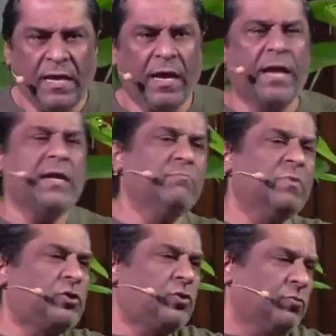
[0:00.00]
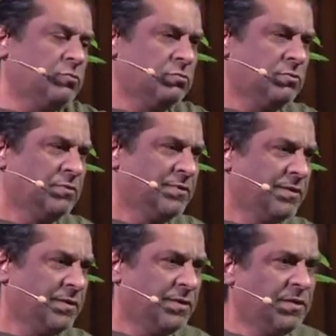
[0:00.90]
and number 2,
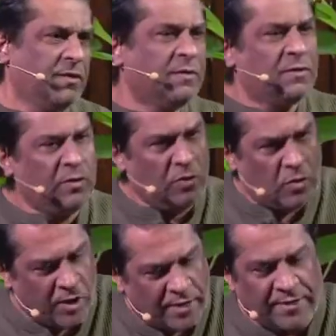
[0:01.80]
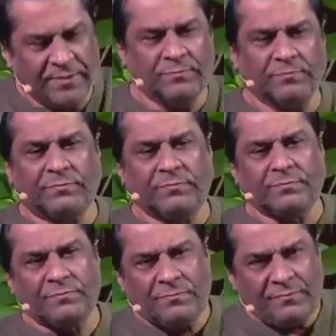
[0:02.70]
God,
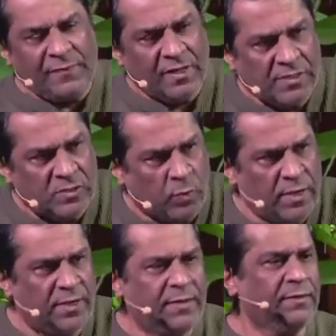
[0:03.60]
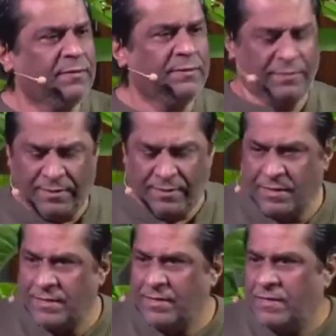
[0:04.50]
His Word,
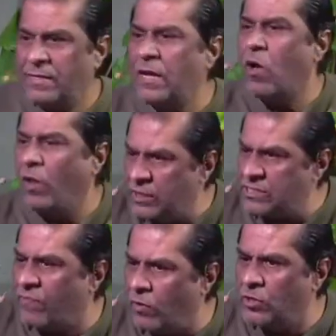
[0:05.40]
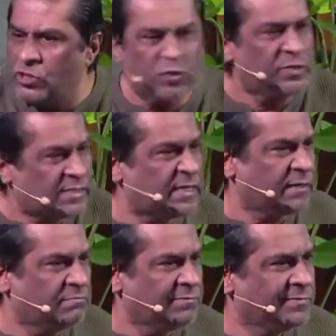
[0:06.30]
then all this follows suit, isn't
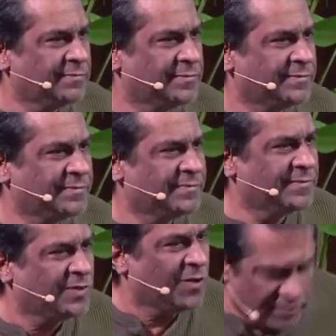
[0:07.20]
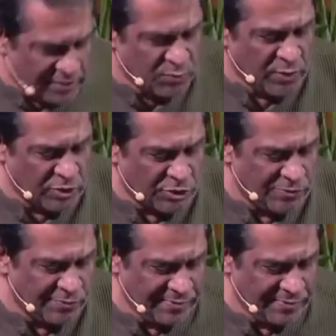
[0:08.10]
it? All this works true.